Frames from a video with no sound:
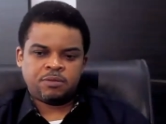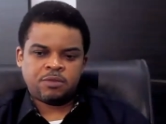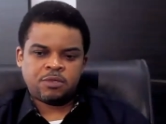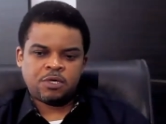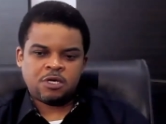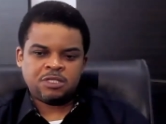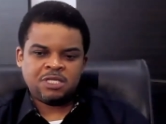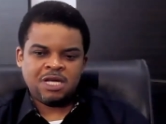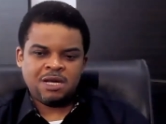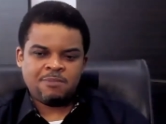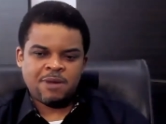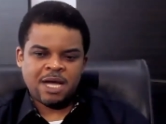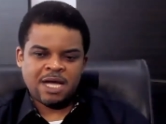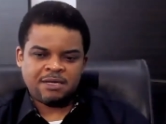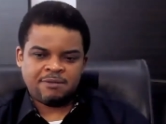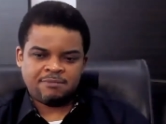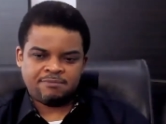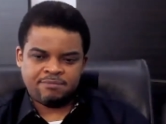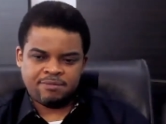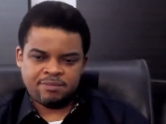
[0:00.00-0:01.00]
under
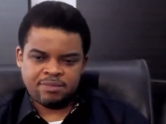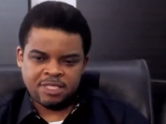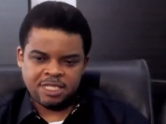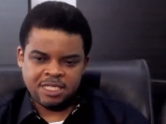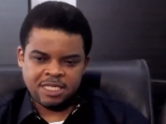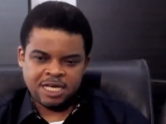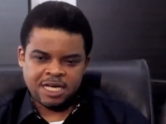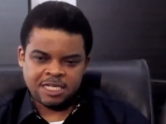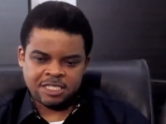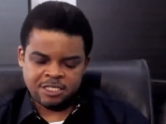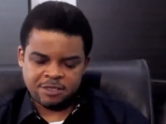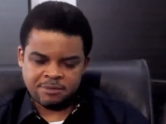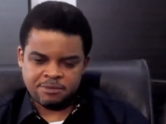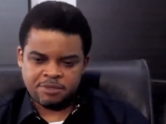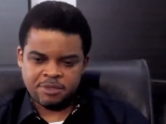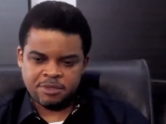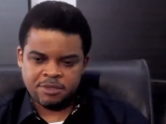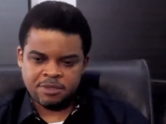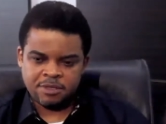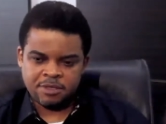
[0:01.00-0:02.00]
my leadership
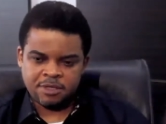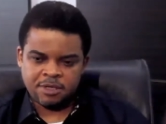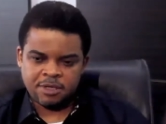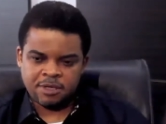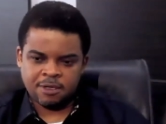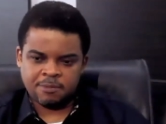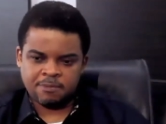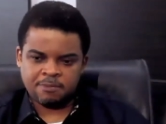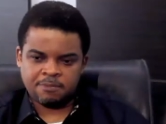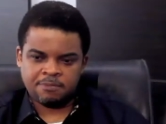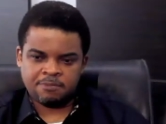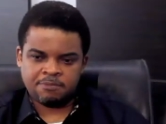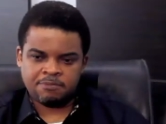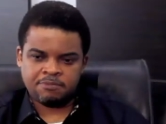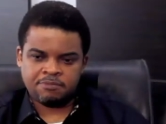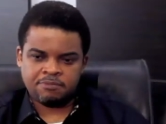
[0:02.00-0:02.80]
um,